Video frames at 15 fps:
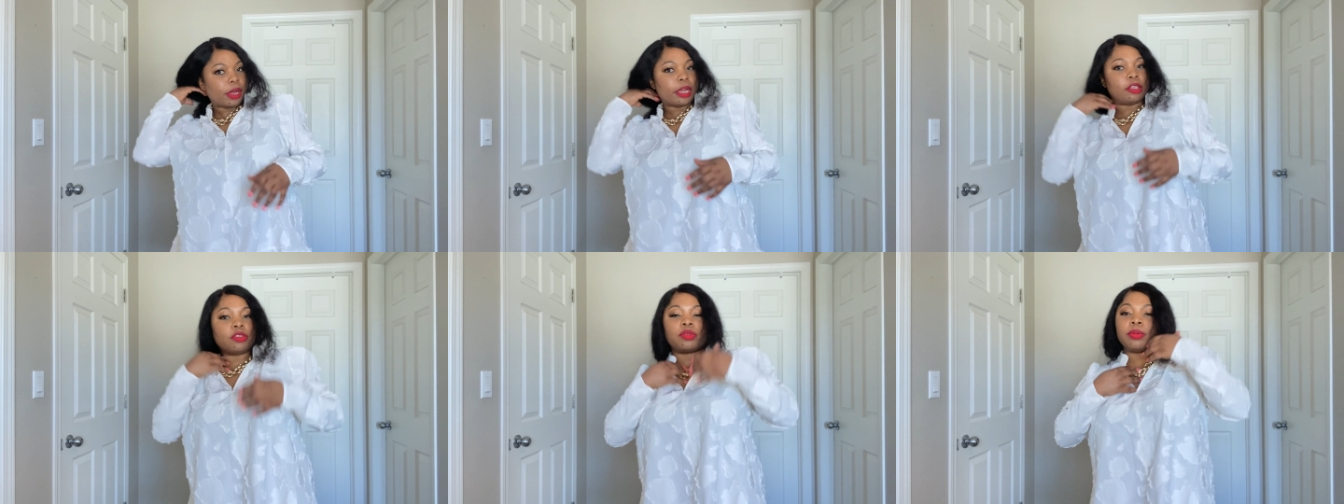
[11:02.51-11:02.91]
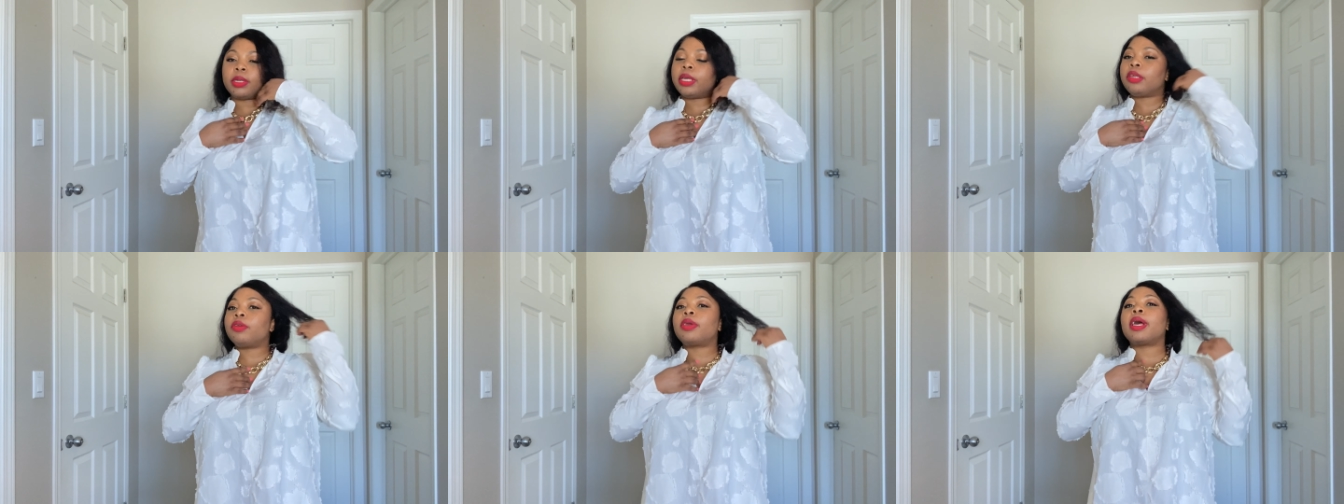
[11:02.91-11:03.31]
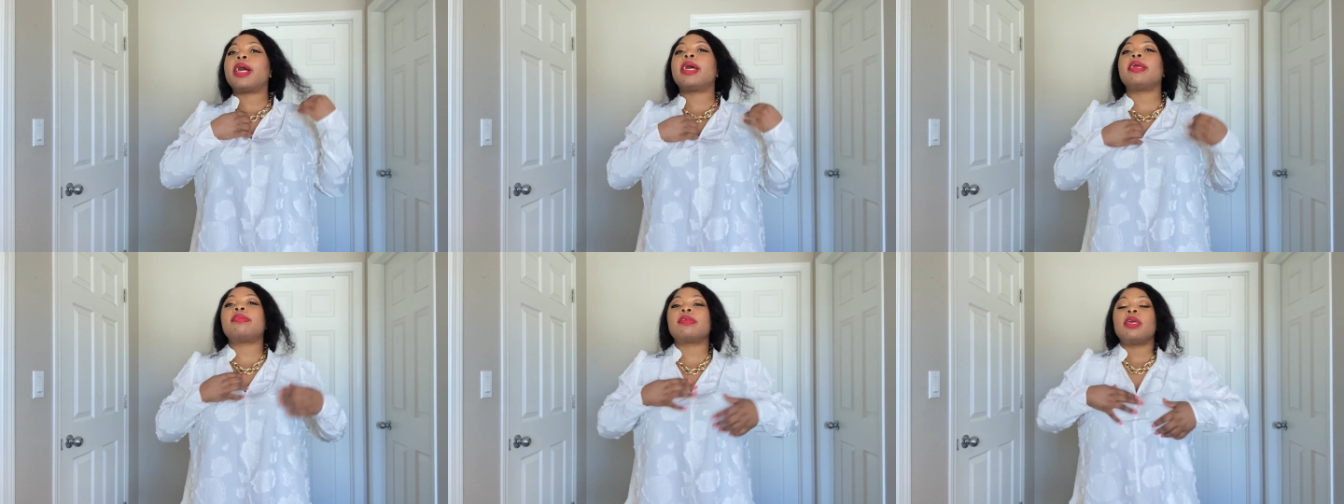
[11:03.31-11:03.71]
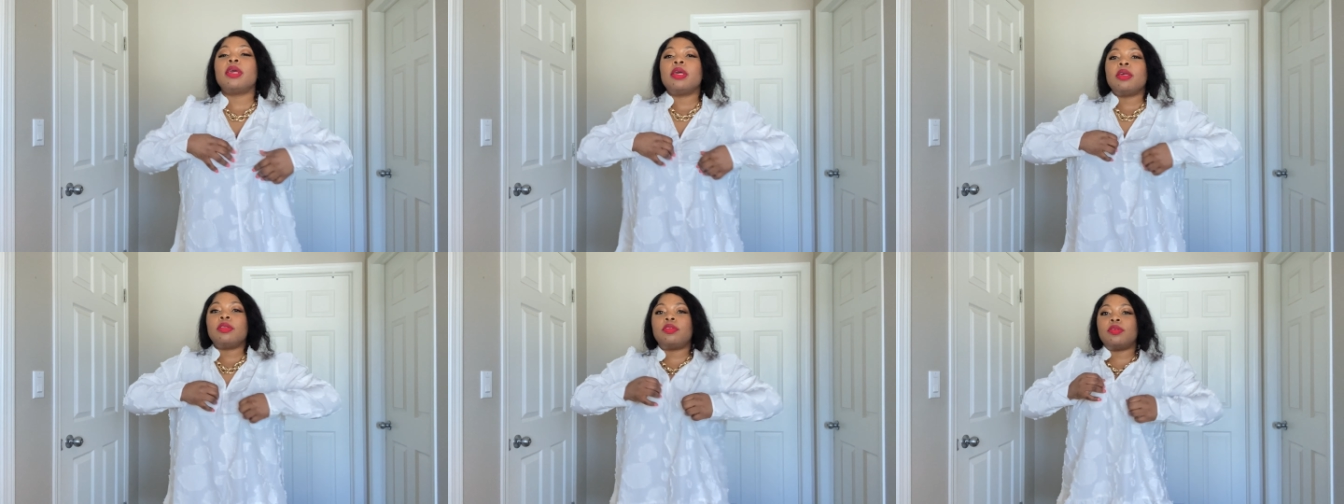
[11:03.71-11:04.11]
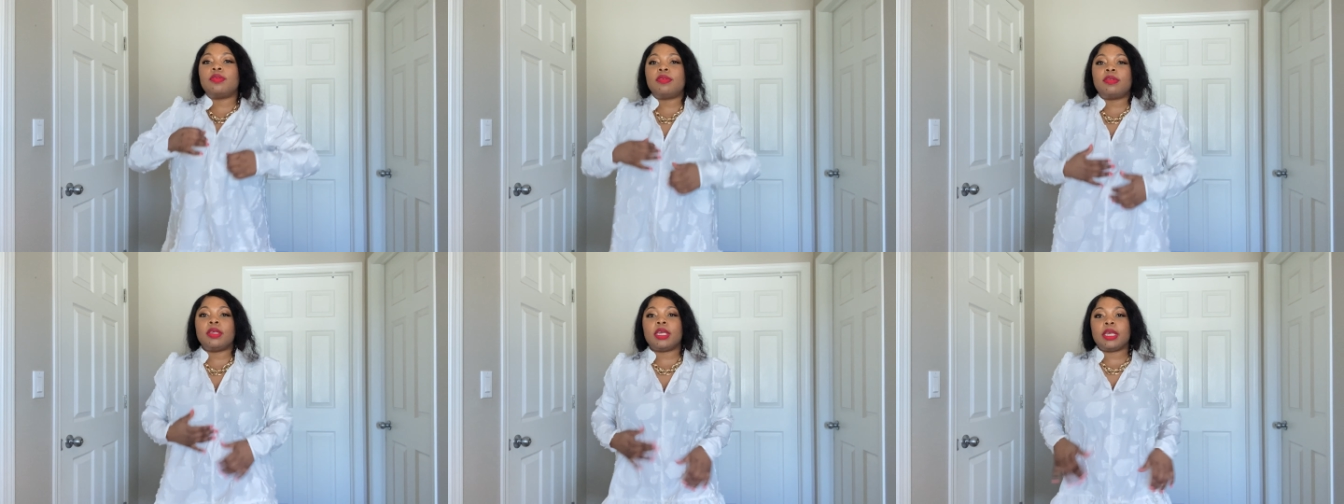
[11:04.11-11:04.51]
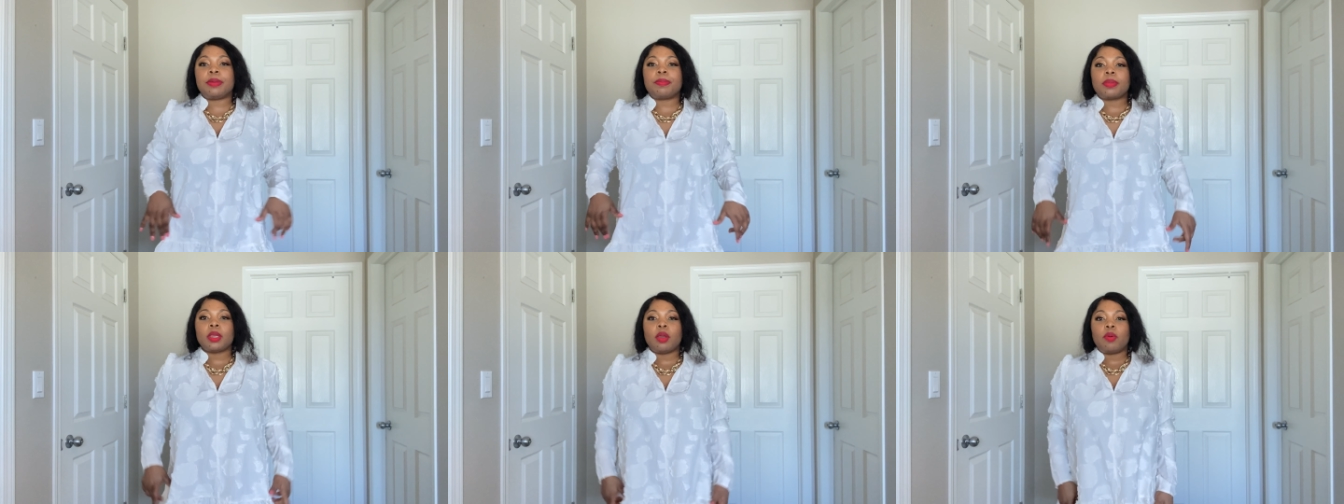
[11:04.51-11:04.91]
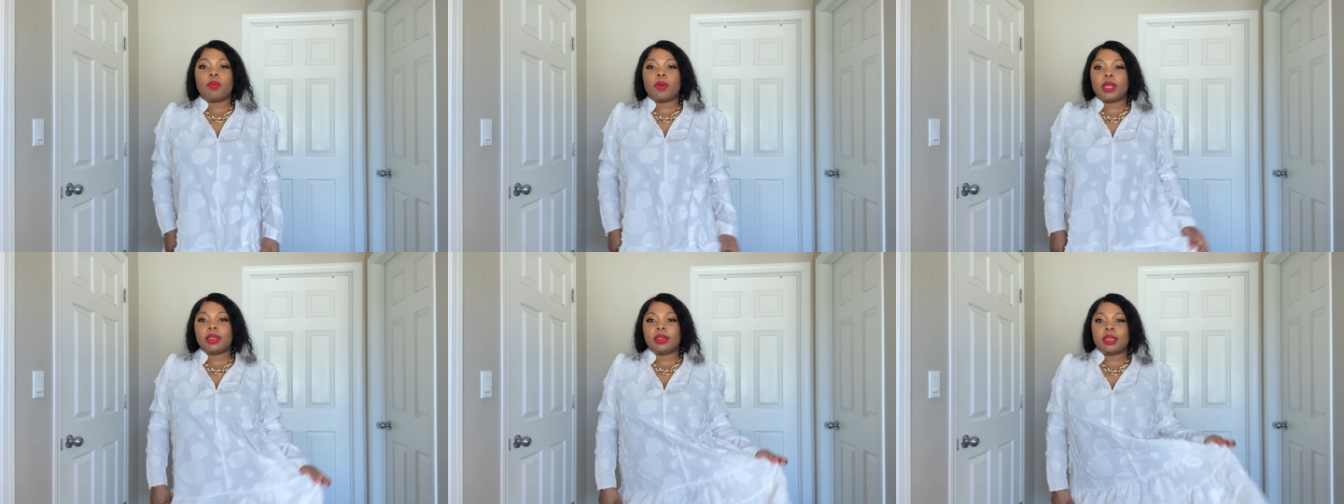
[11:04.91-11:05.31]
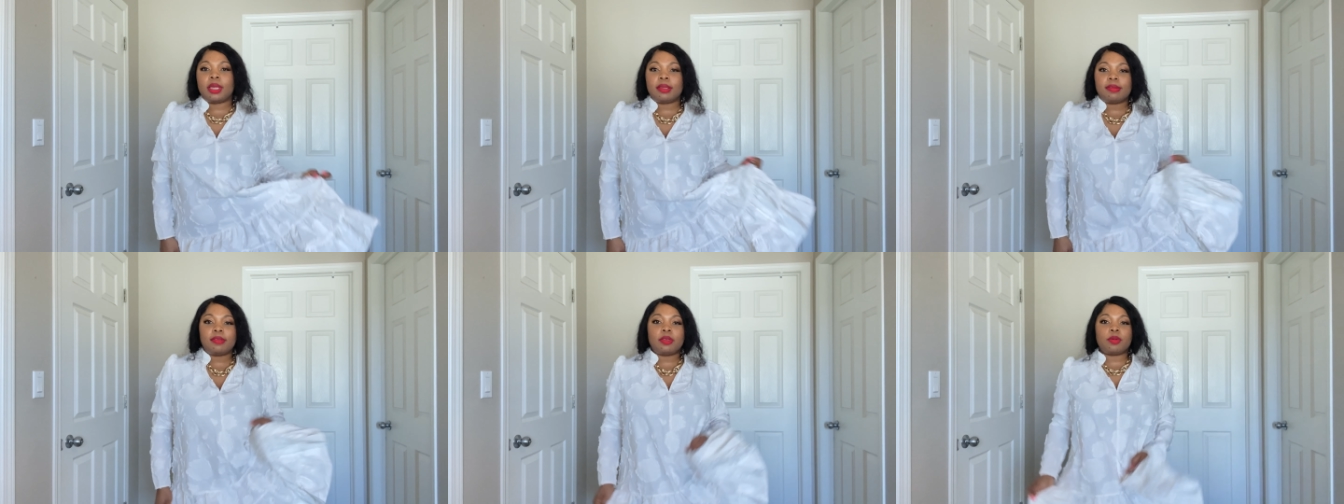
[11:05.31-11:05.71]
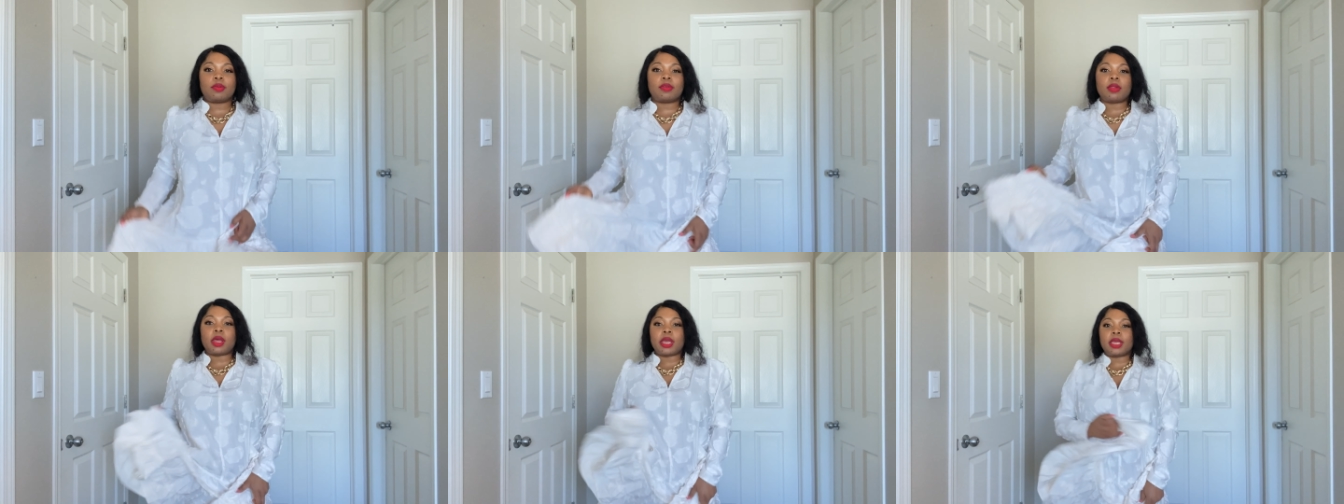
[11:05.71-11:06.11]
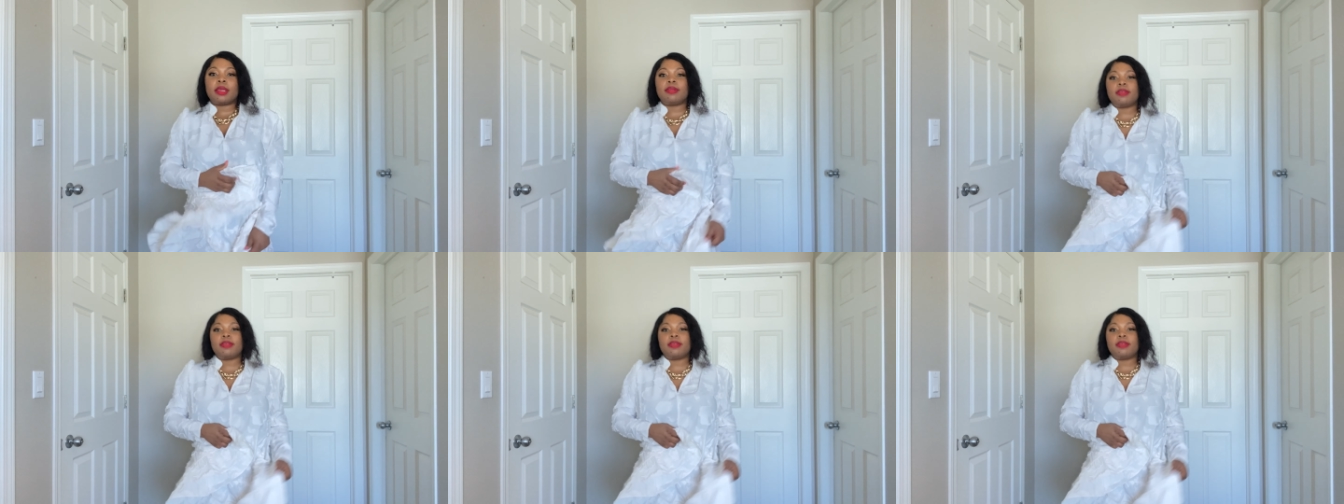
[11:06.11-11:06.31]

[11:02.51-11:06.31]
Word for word: I just wanted you guys to see what this looks like.